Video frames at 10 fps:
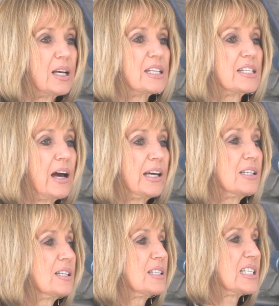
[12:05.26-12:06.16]

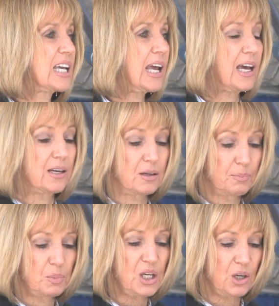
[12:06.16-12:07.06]
scientists can
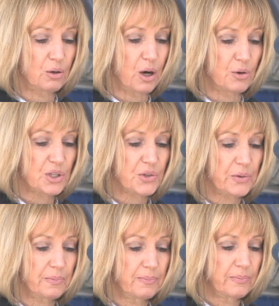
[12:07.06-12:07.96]
be heroes.
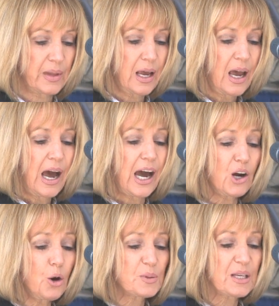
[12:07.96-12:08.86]
I
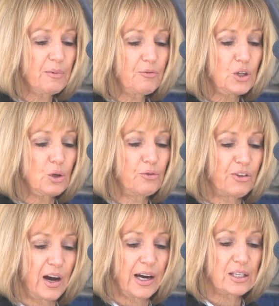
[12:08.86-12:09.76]
hope some of you
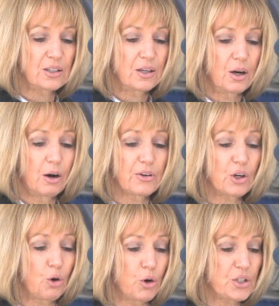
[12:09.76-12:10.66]
find, over
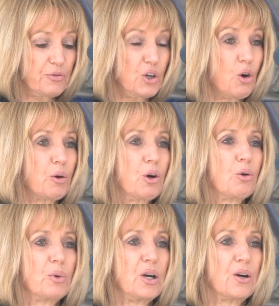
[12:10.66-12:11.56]
the course of your
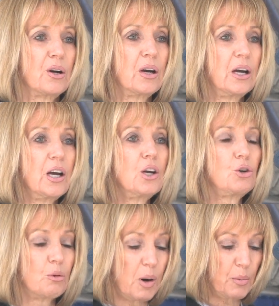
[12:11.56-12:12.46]
career,
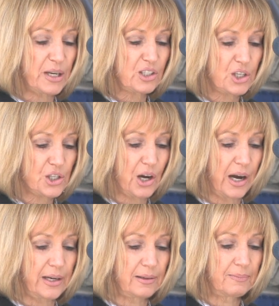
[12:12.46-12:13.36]
your moment to
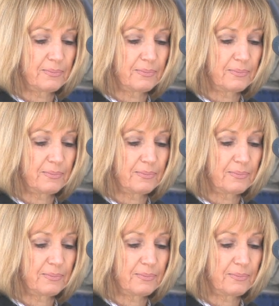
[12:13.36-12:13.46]
shine.